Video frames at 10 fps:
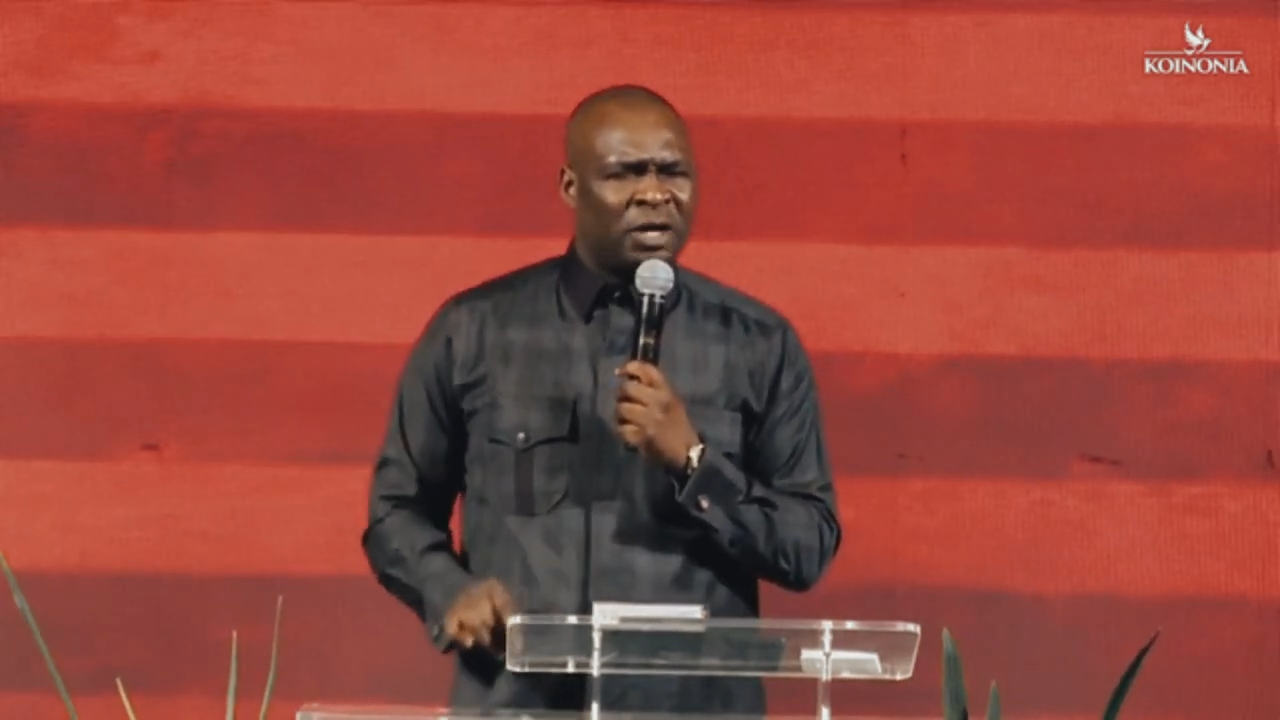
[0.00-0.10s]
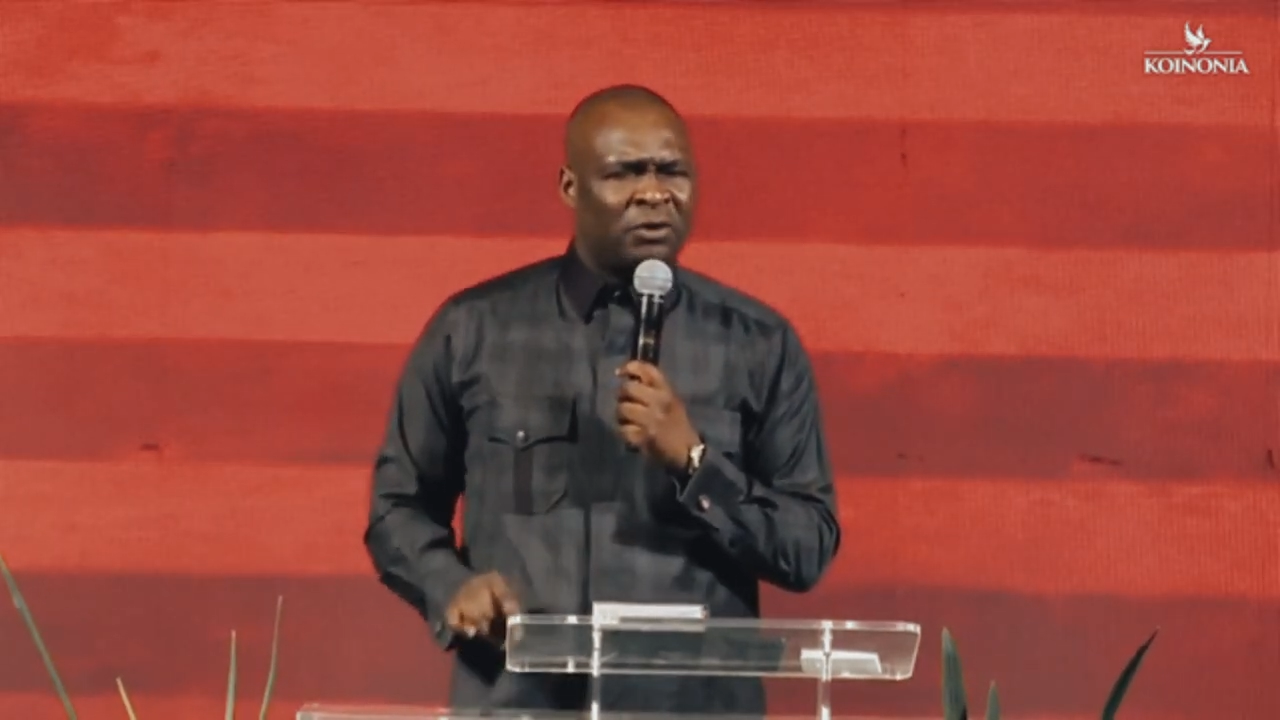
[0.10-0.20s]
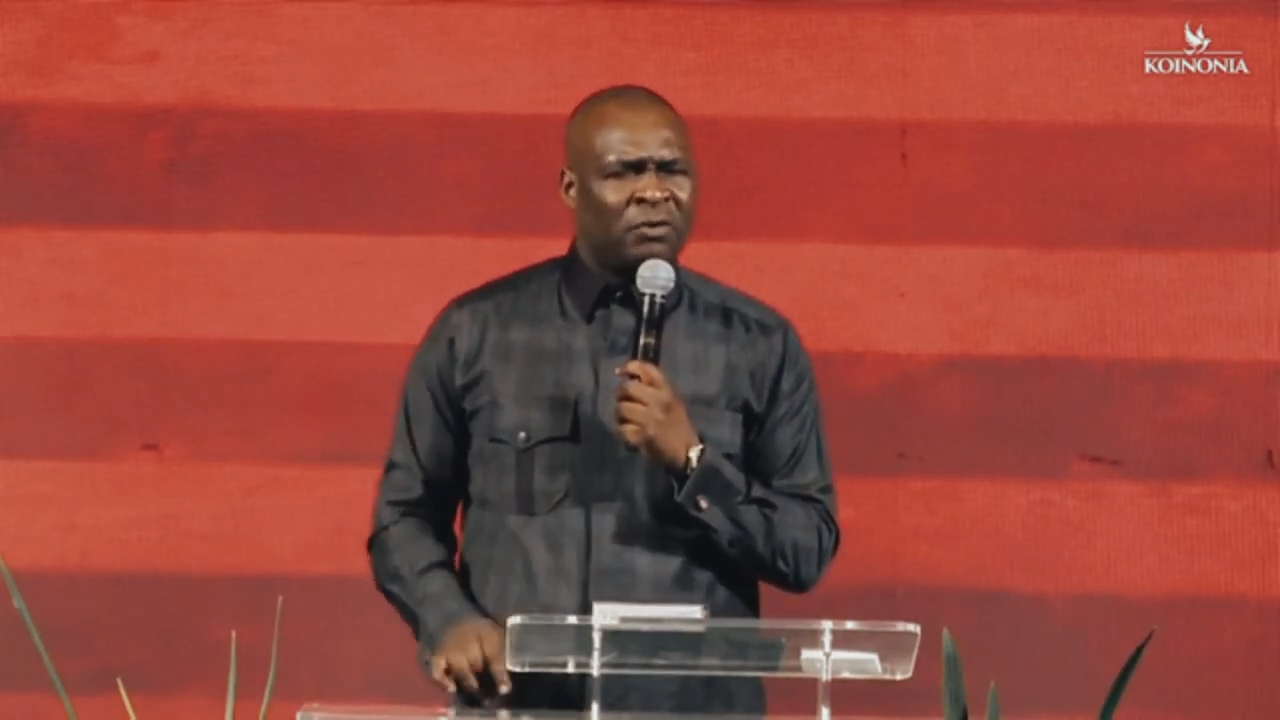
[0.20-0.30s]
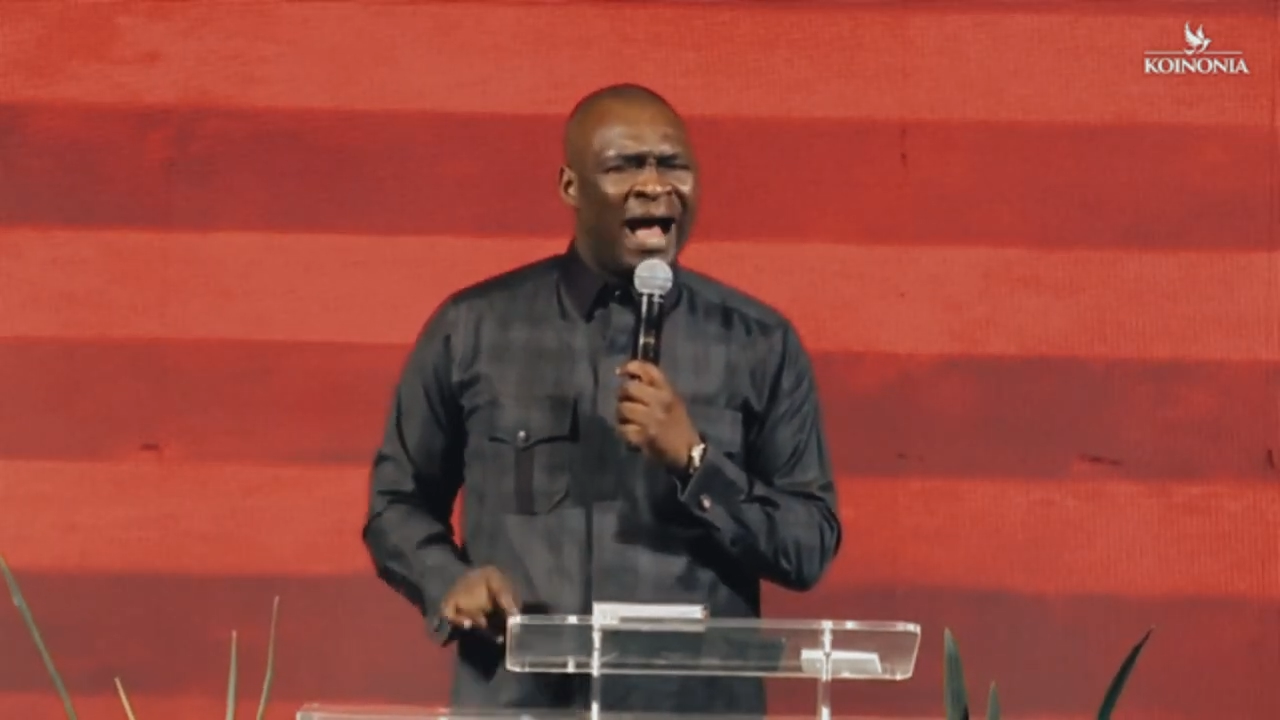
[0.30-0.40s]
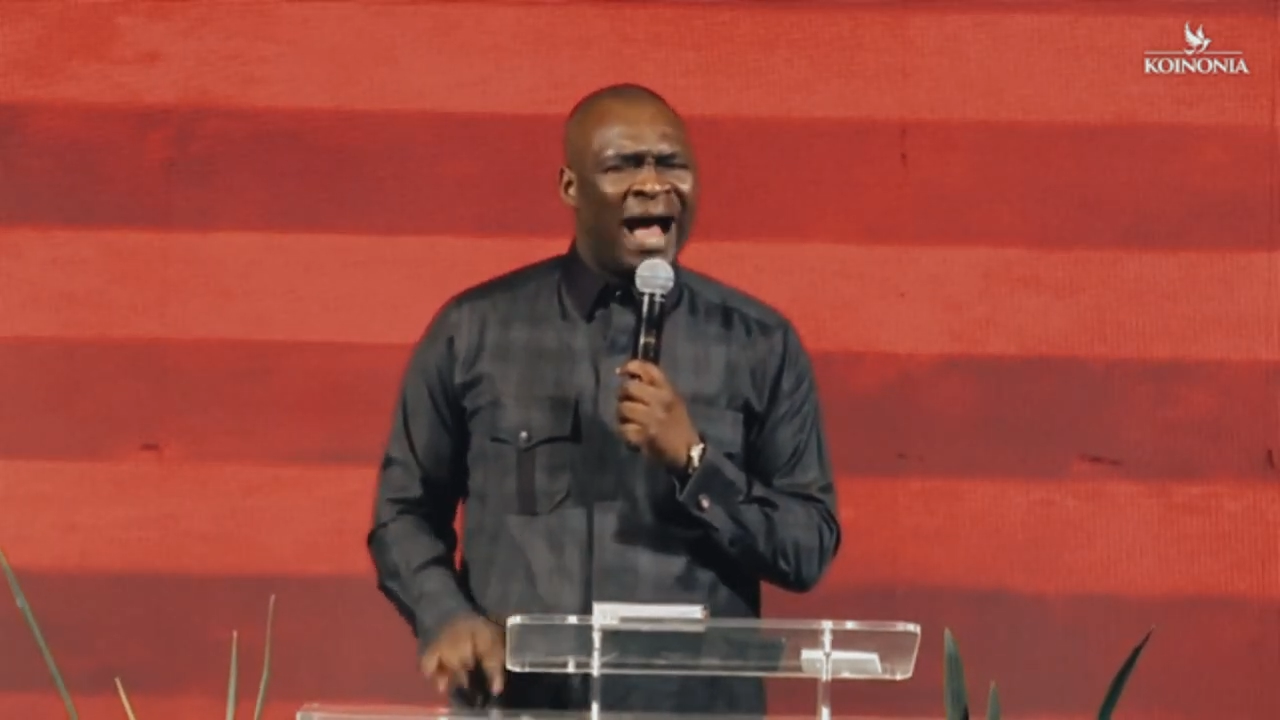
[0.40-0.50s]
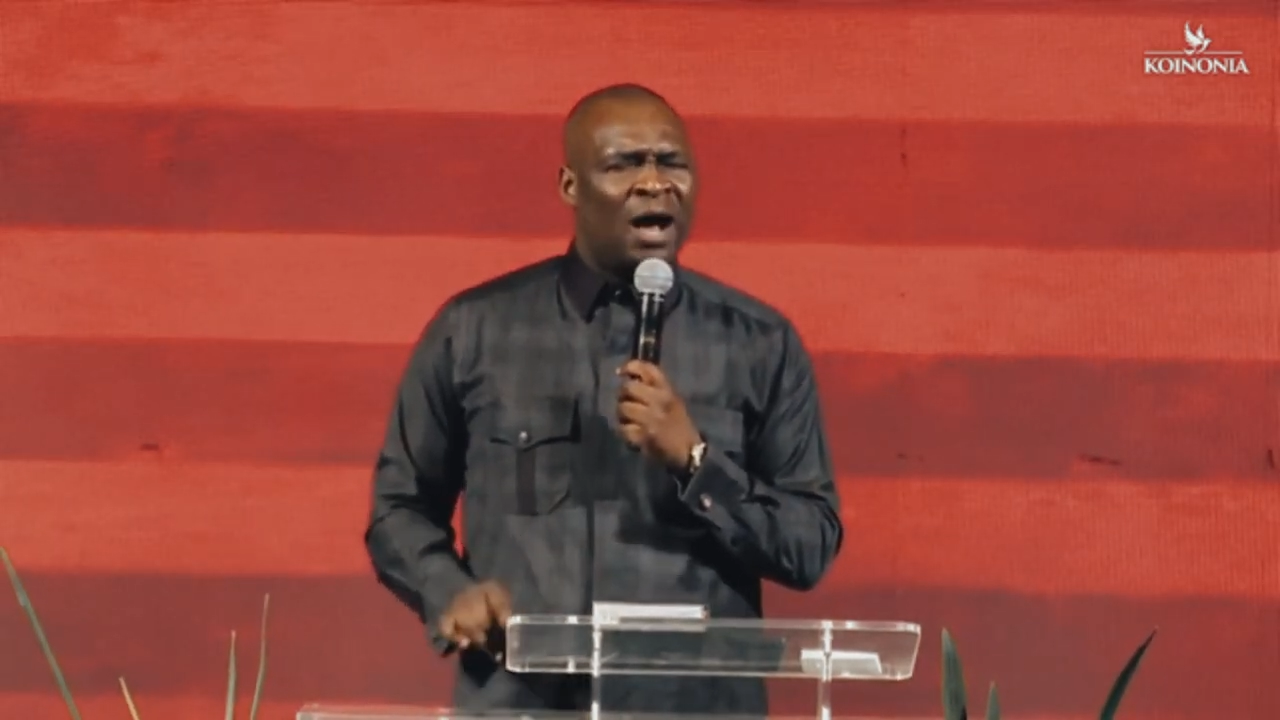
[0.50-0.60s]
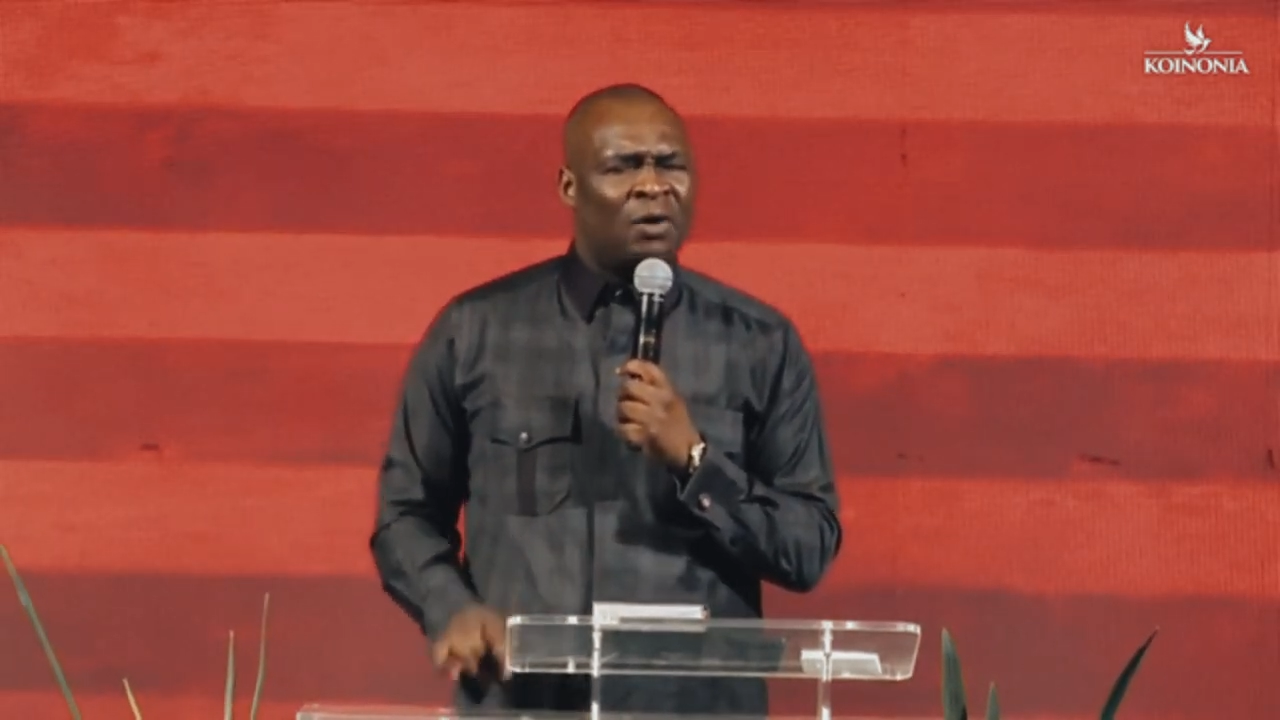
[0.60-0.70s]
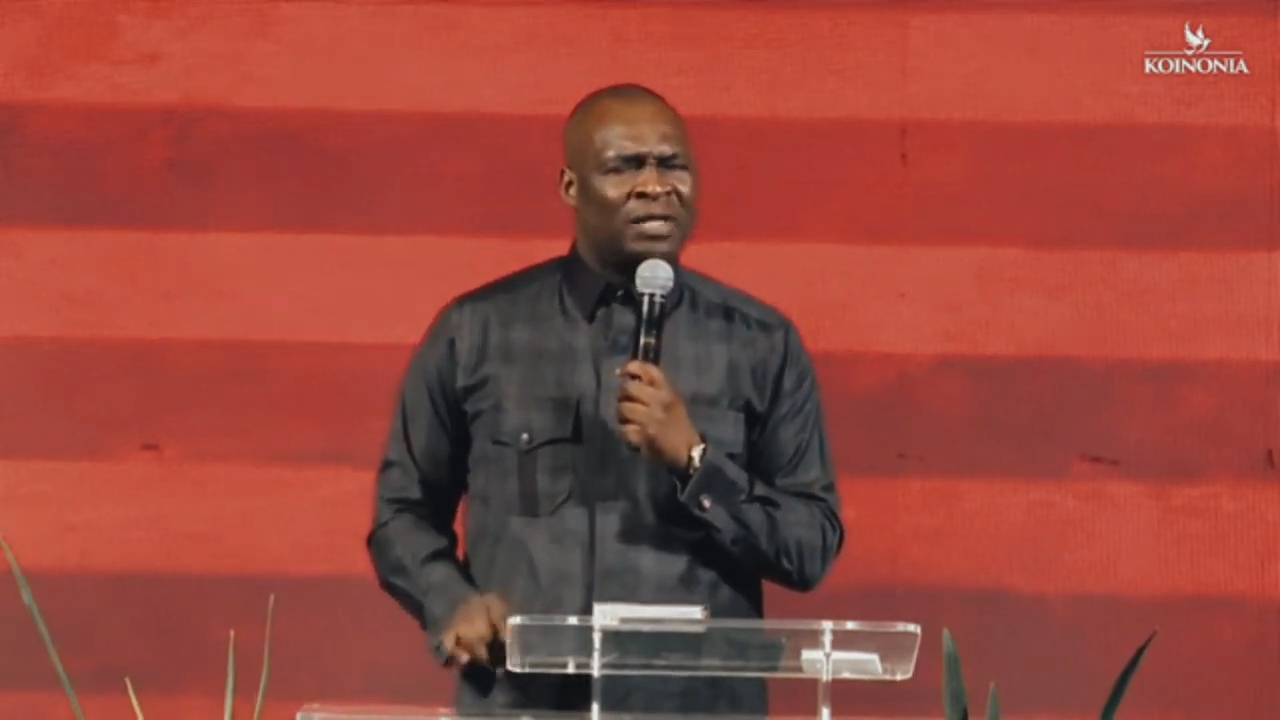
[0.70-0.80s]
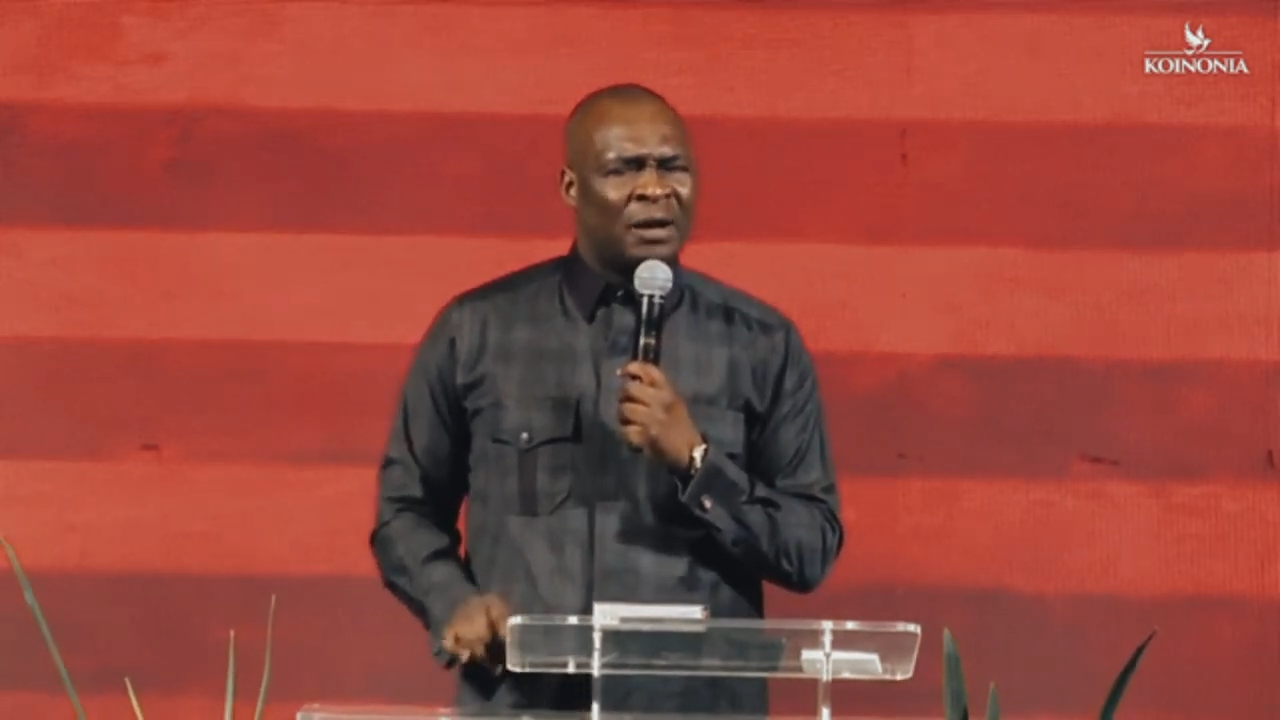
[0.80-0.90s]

me round